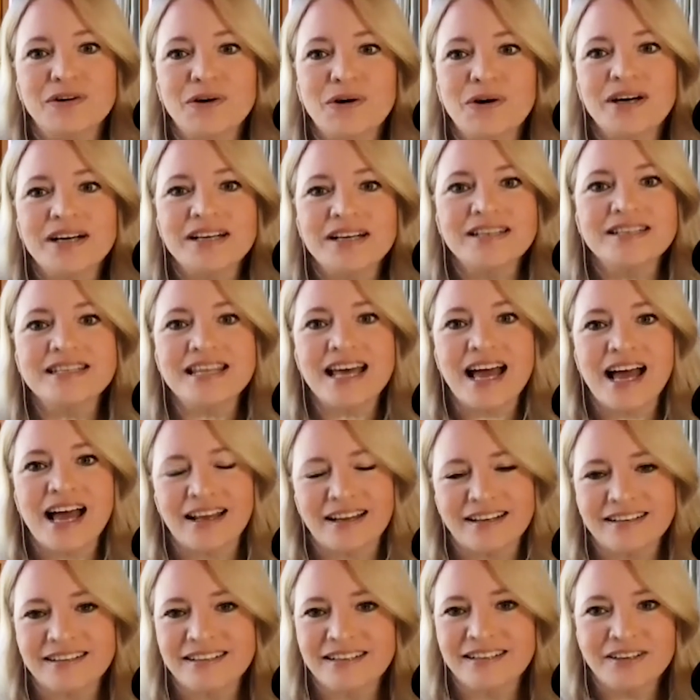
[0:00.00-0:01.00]
or is
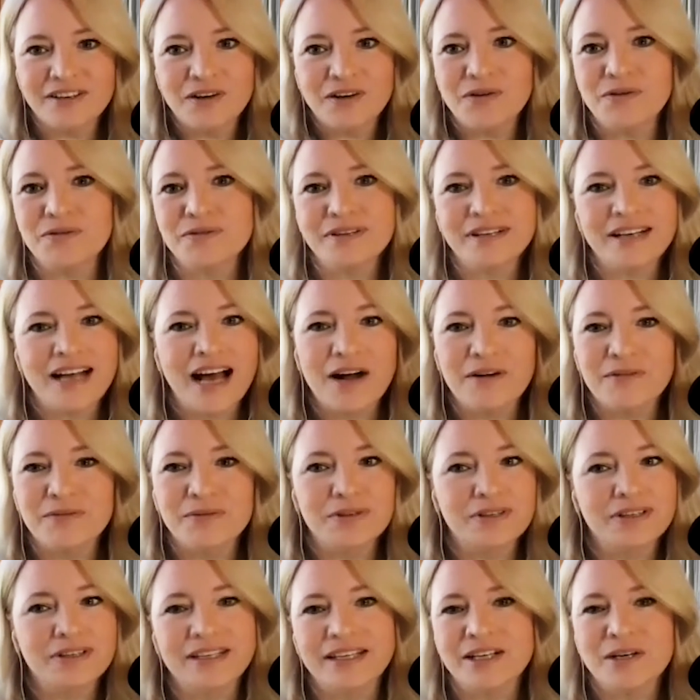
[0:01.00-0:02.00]
that, not
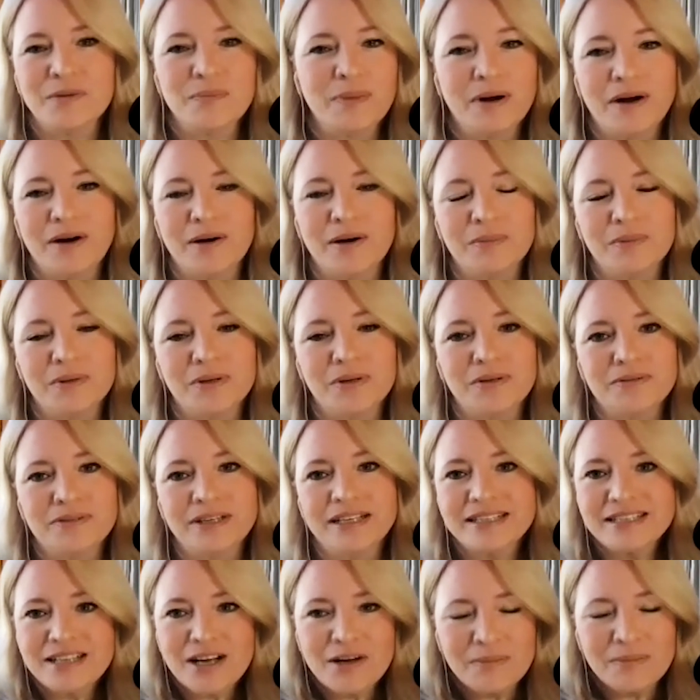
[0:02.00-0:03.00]
really comparable?
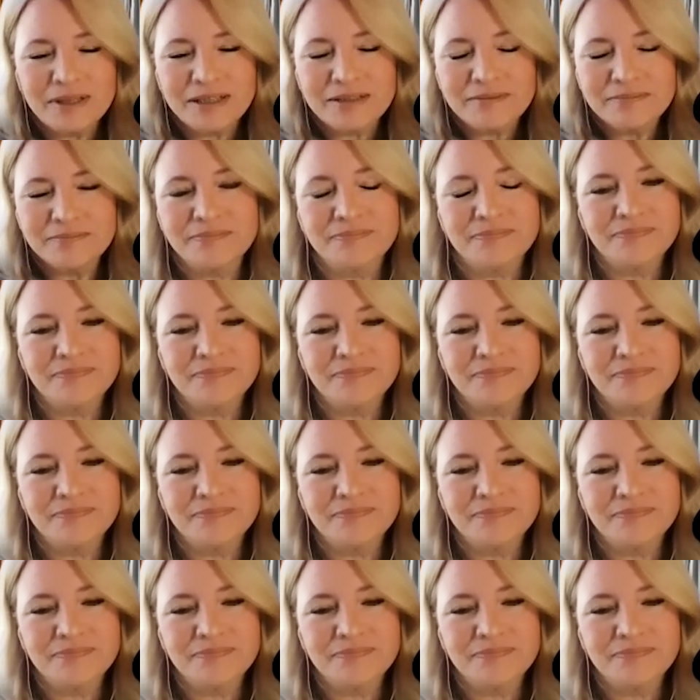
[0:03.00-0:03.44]
Like, tell me.